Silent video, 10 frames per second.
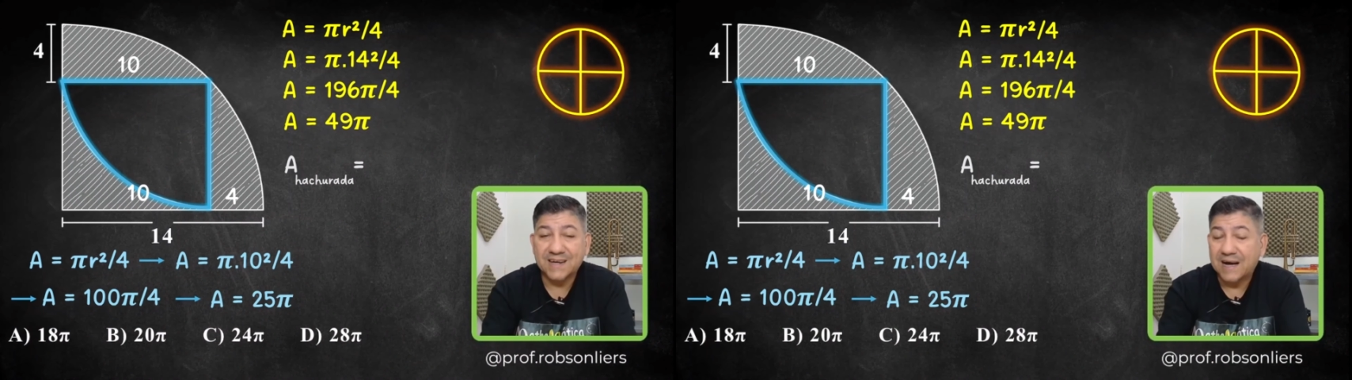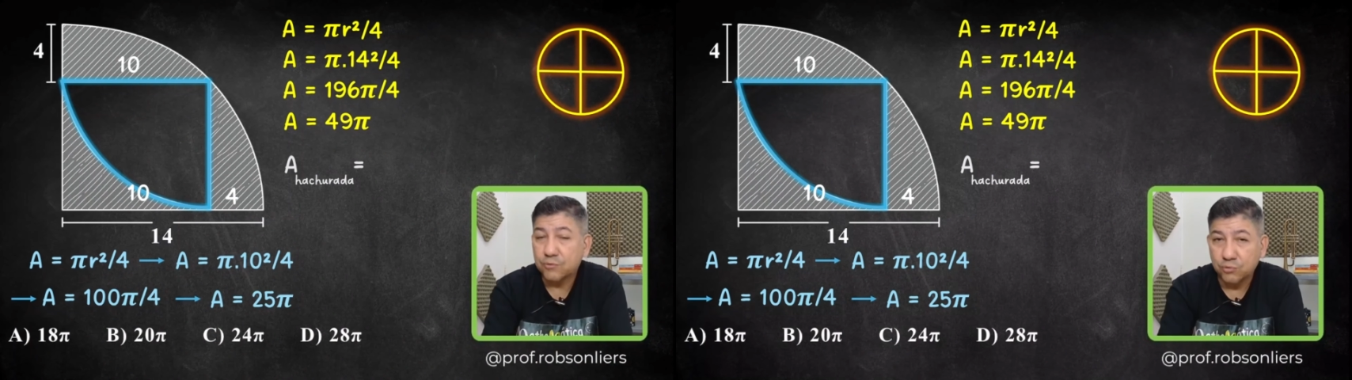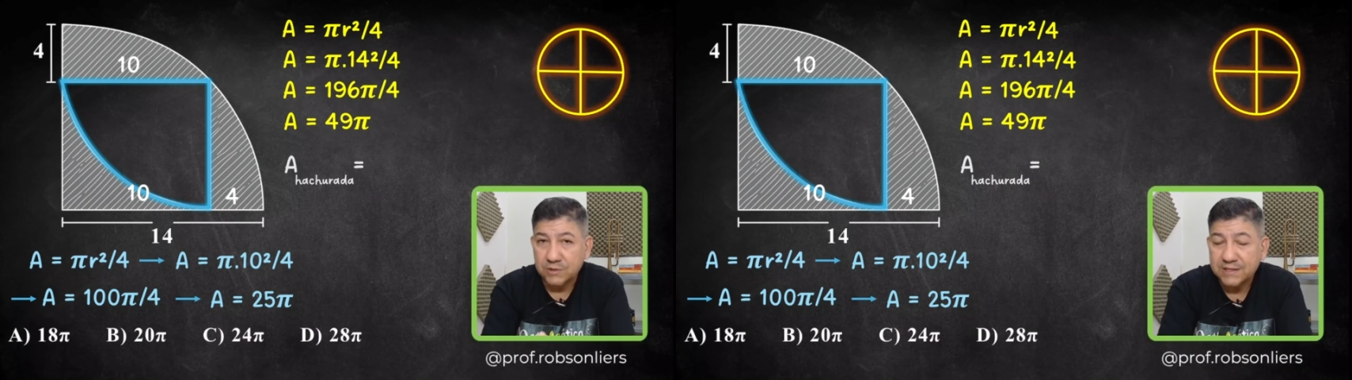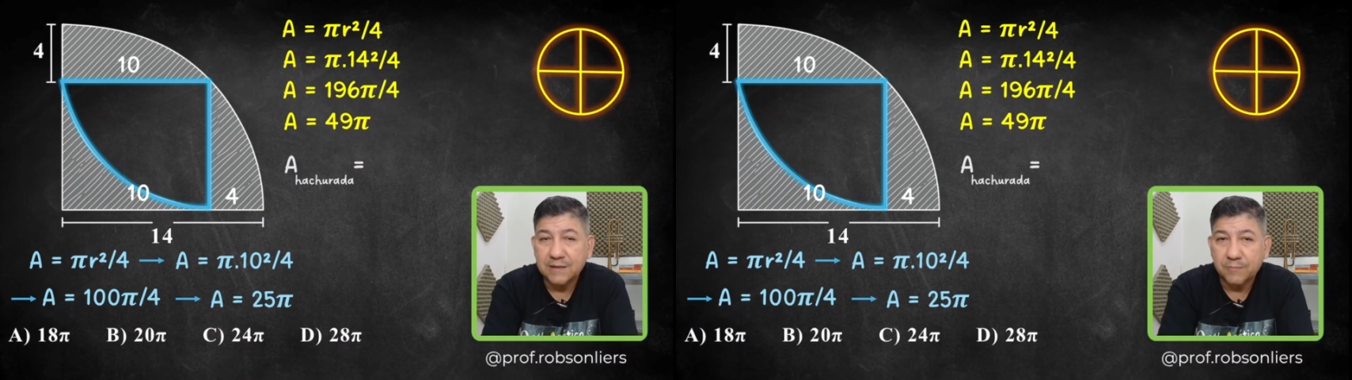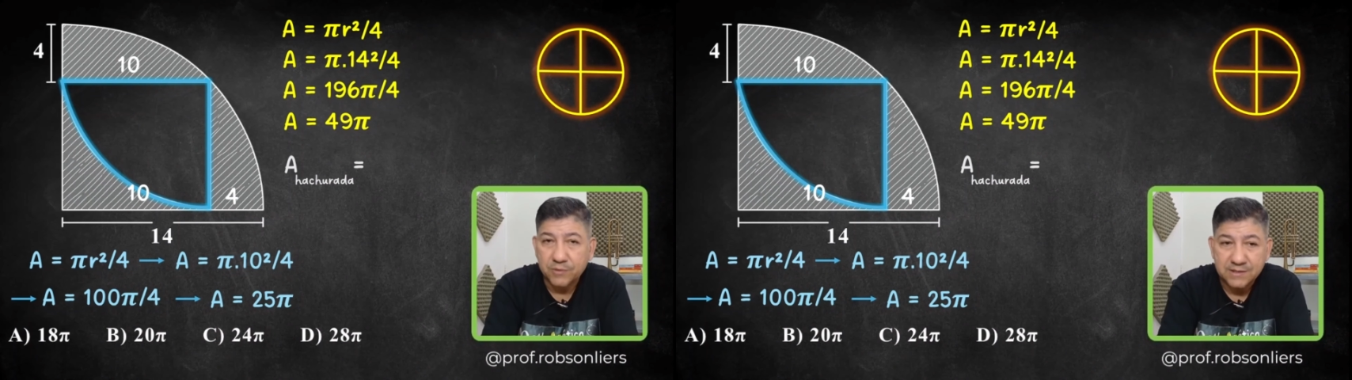for
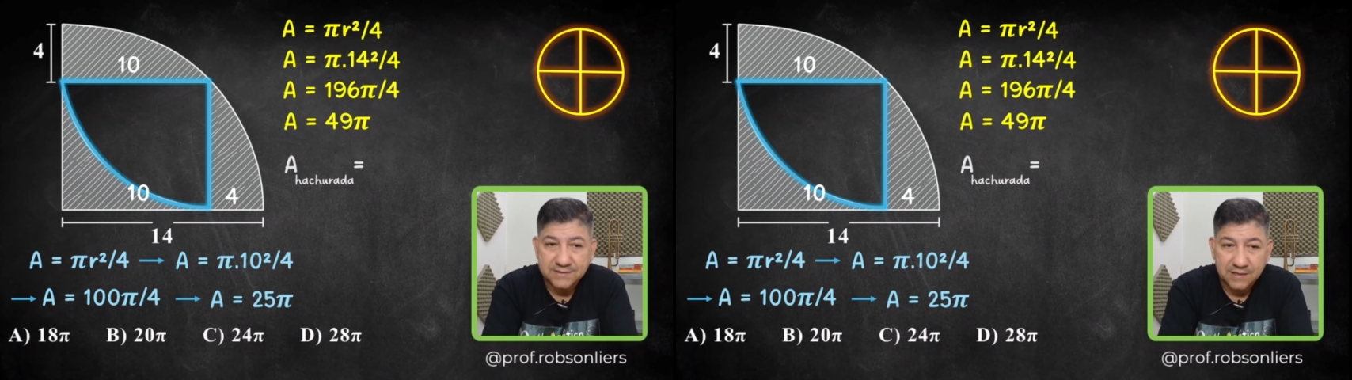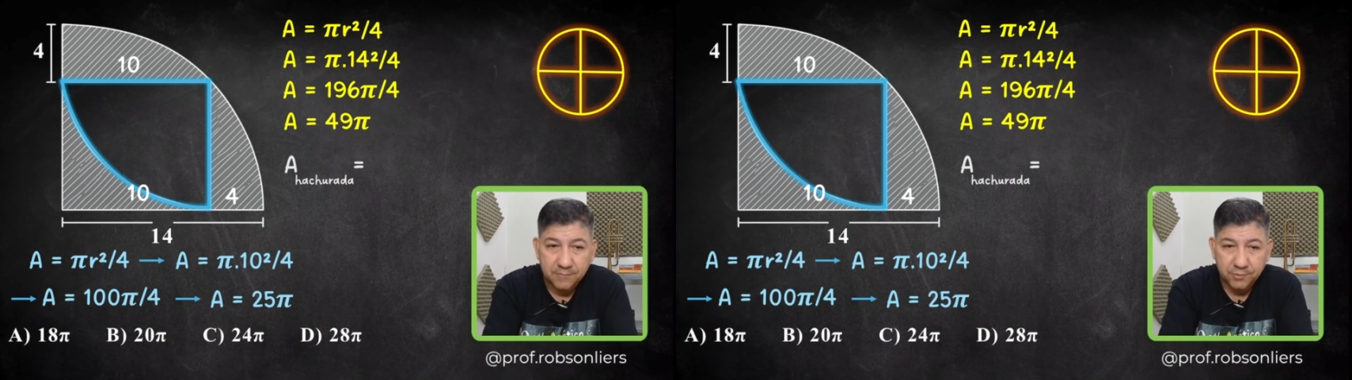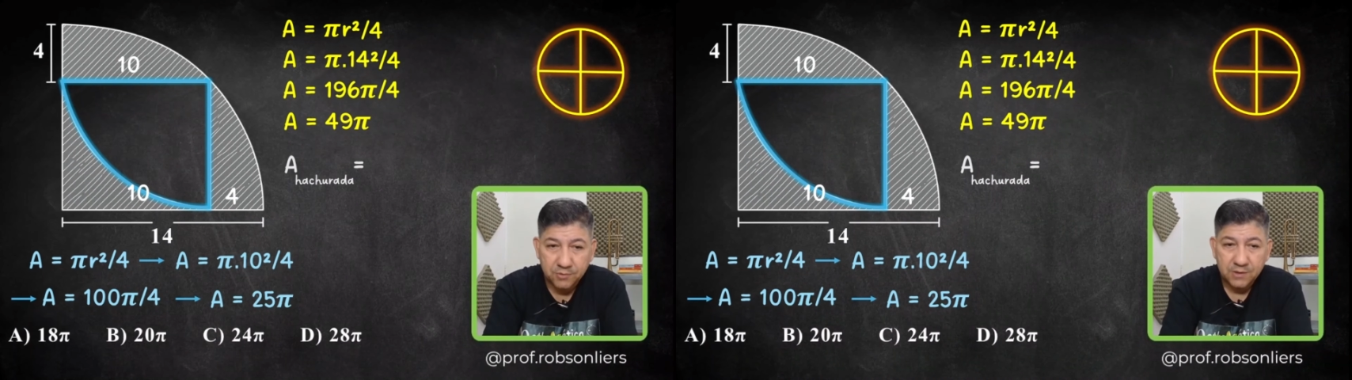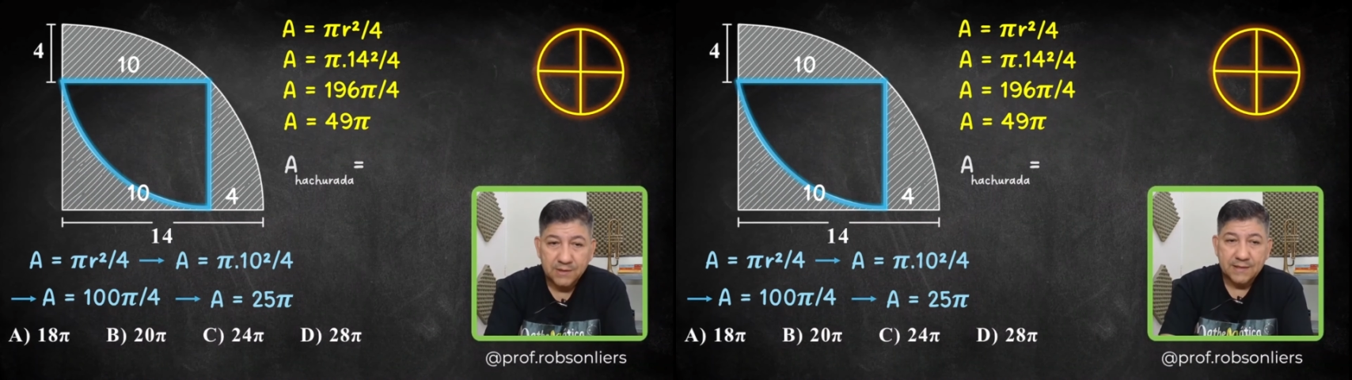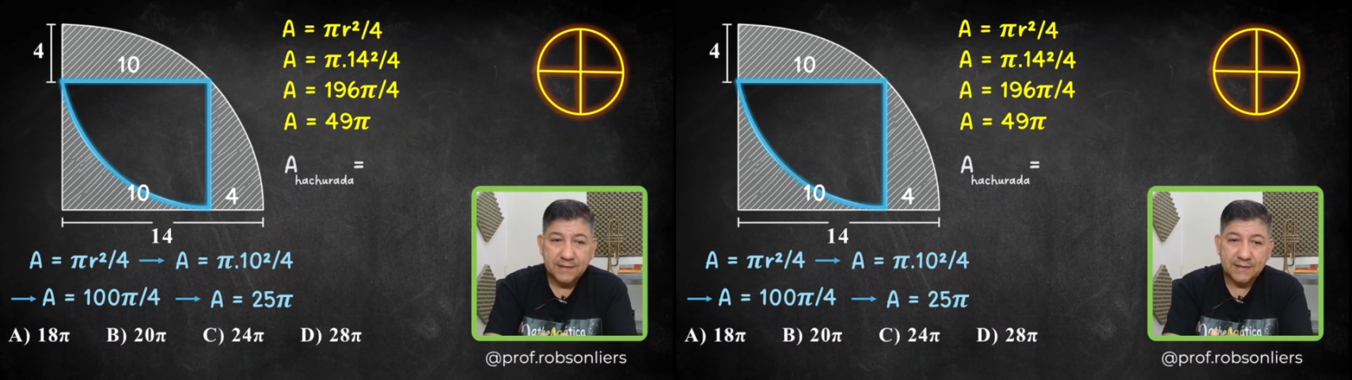example, in this shape,
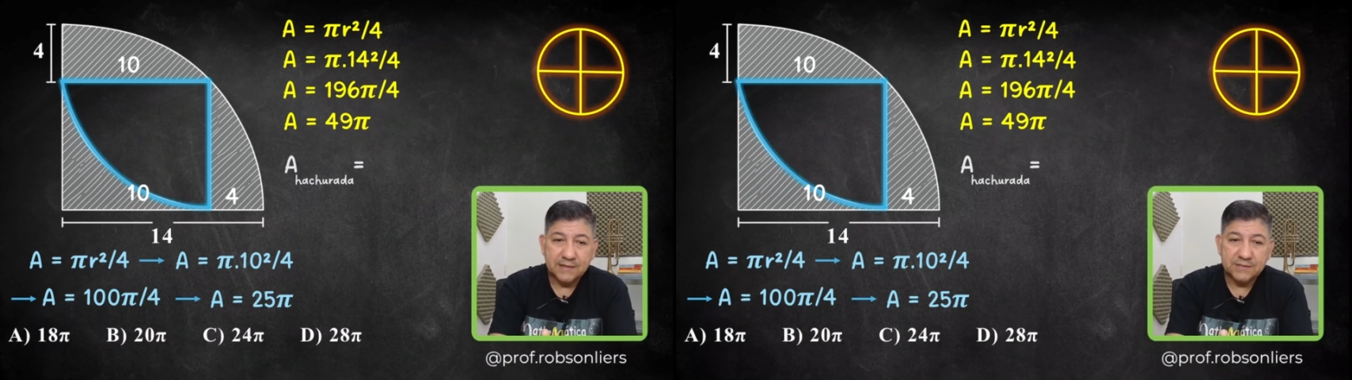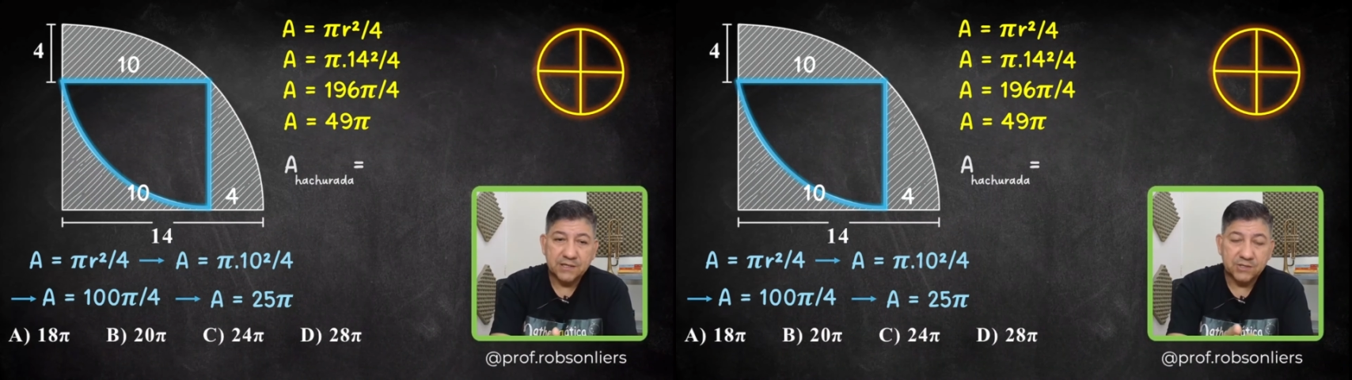right?